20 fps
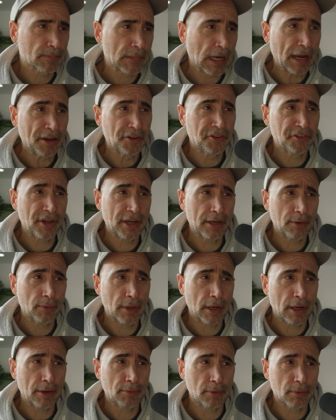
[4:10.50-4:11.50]
I say
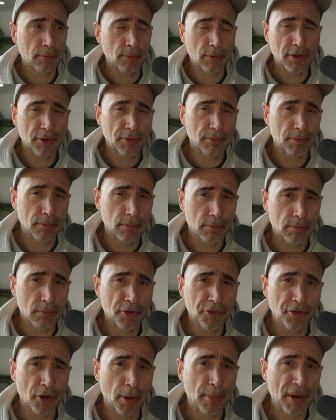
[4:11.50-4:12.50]
when I
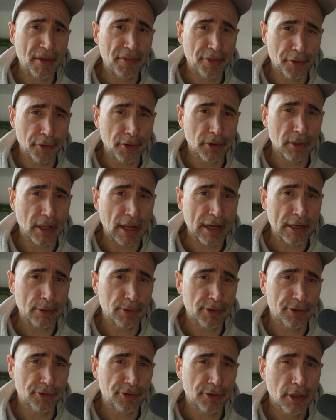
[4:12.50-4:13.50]
was on my third
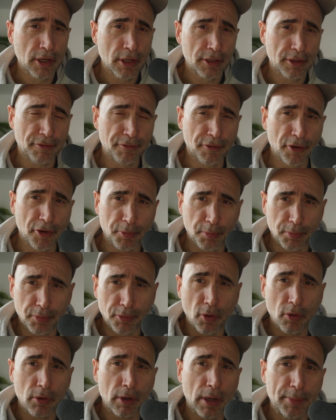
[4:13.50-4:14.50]
language, the first
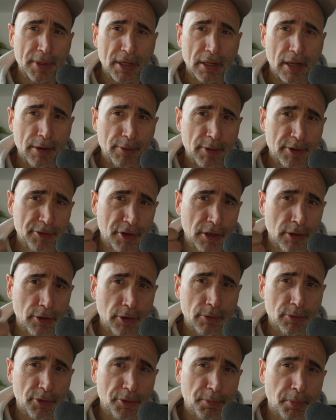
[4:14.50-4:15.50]
programming language I
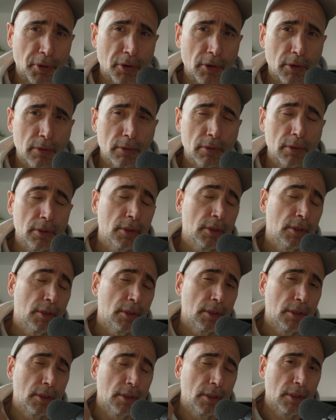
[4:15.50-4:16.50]
learned was Perl.
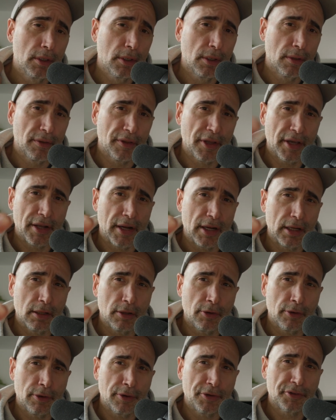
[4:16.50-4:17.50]
Then I
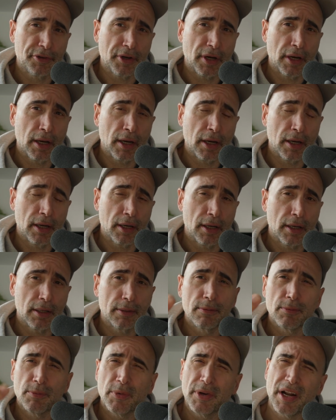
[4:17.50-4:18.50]
learned, uh,
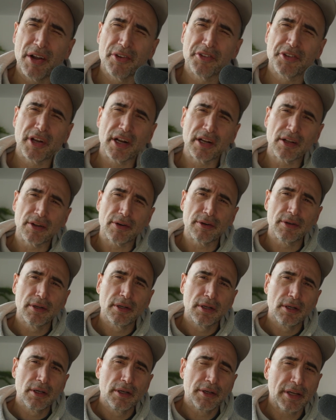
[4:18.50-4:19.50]
what else did I learn?
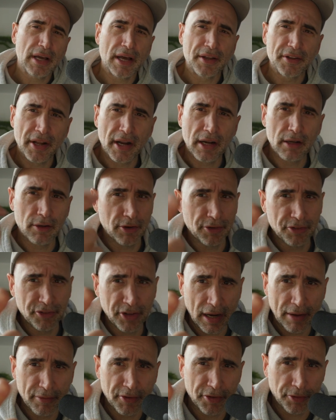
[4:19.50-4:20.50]
Yeah, then I learned
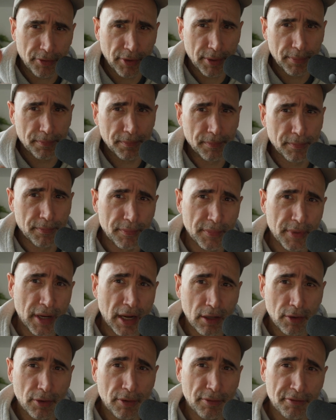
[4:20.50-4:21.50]
JavaScript.
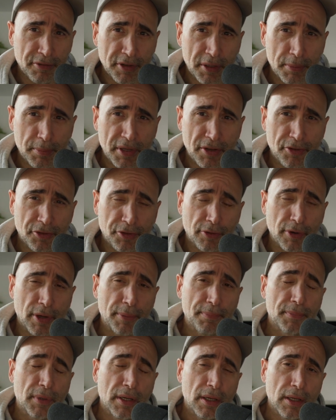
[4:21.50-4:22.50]
Then I learned VB
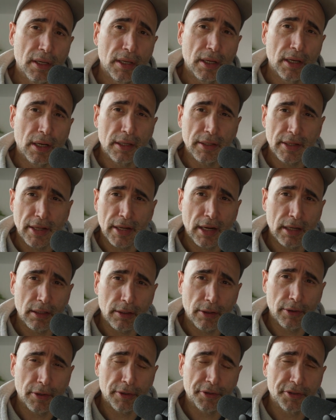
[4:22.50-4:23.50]
script. And then I
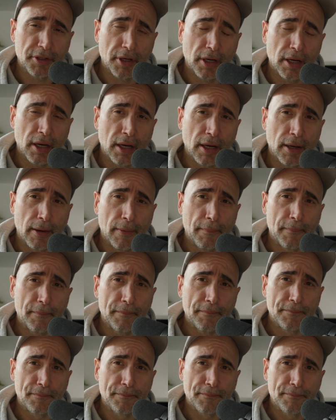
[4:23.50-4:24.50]
learned
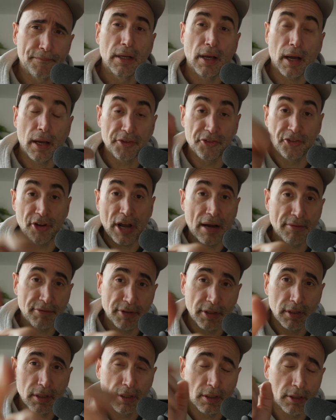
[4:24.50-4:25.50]
um, uh,
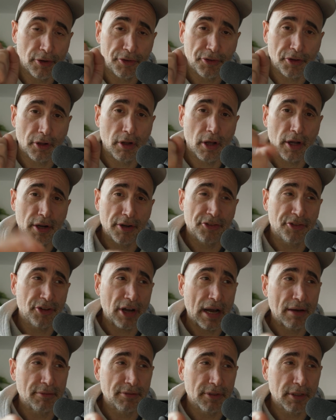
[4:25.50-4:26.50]
Java. I learned a lot of
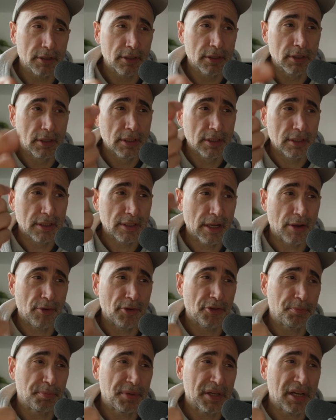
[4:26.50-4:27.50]
Java. Then it
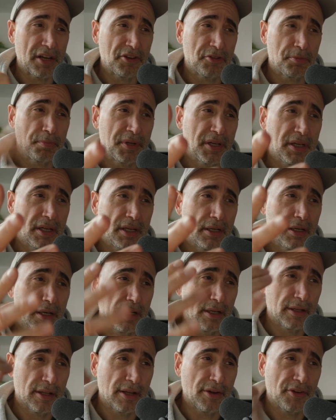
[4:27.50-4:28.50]
was PHP.
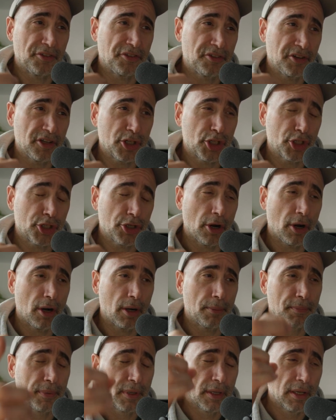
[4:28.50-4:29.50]
Then it was C
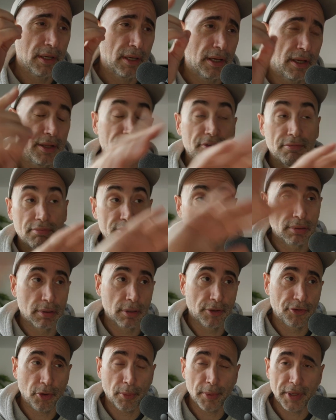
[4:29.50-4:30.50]
Sharp and
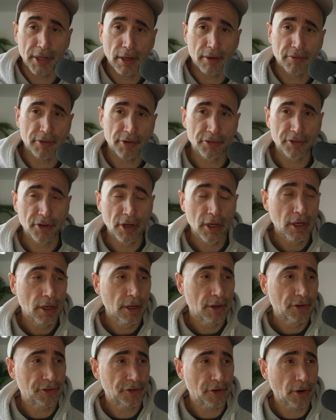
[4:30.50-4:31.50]
so many others.
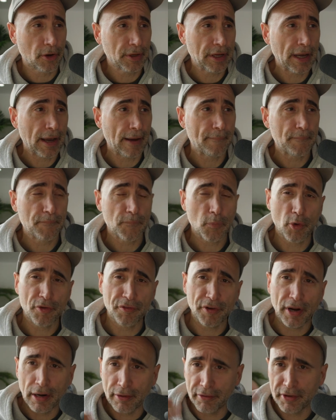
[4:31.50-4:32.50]
So, yeah,
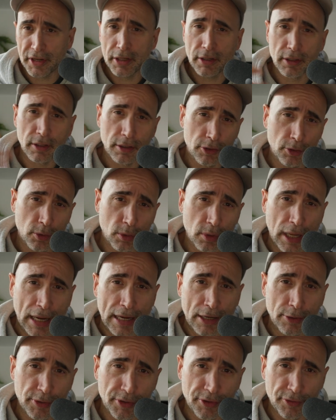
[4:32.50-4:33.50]
with every new
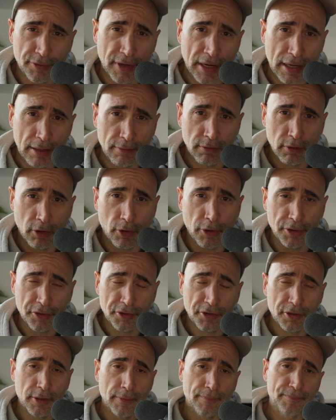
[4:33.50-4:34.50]
language that I've
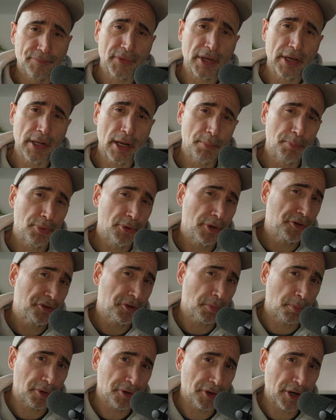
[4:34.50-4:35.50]
learned and I put
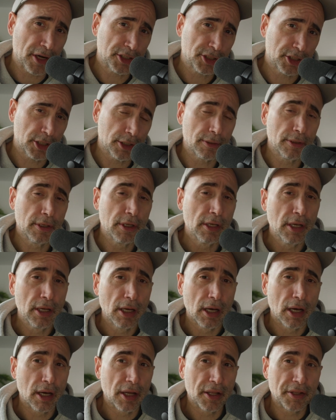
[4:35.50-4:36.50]
into production,
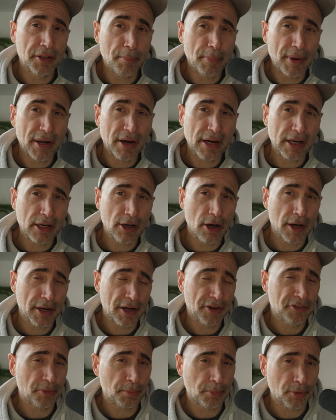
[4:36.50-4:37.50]
the better I got
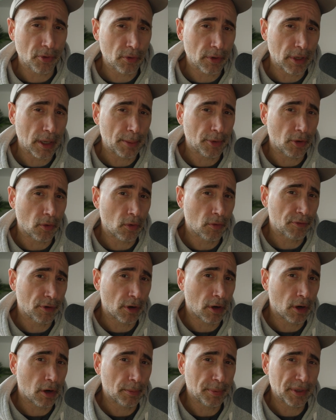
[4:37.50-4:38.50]
as a programmer
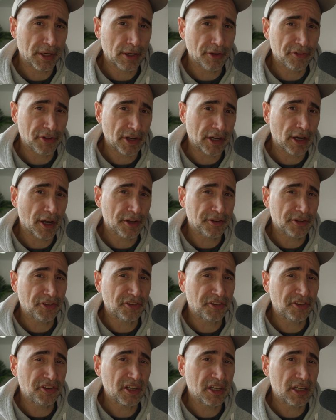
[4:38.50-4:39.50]
overall because I got to
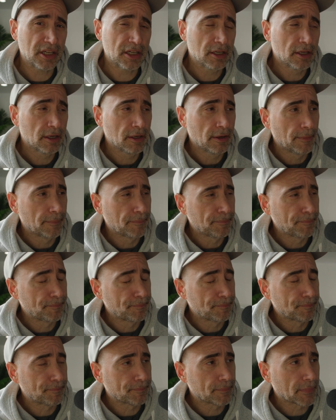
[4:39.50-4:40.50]
see
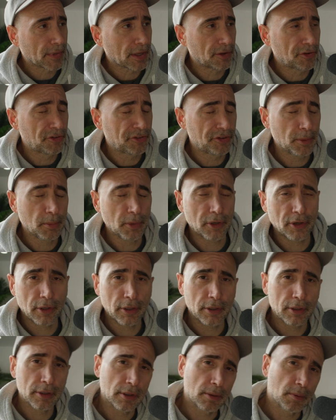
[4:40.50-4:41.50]

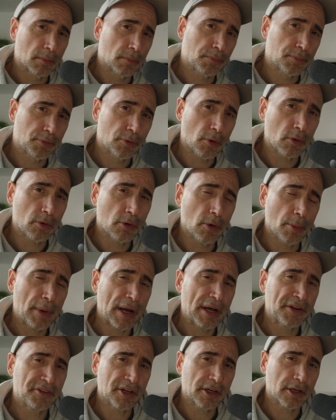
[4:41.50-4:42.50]
similar
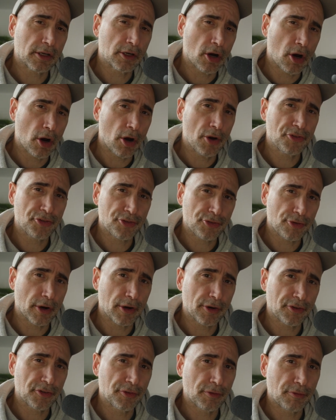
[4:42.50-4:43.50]
programmatic
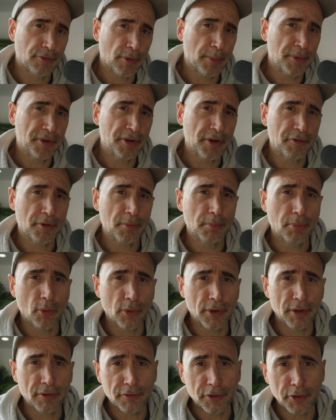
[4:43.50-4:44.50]
constructs from a different
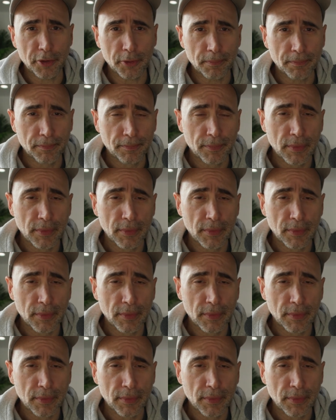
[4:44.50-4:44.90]
point of view.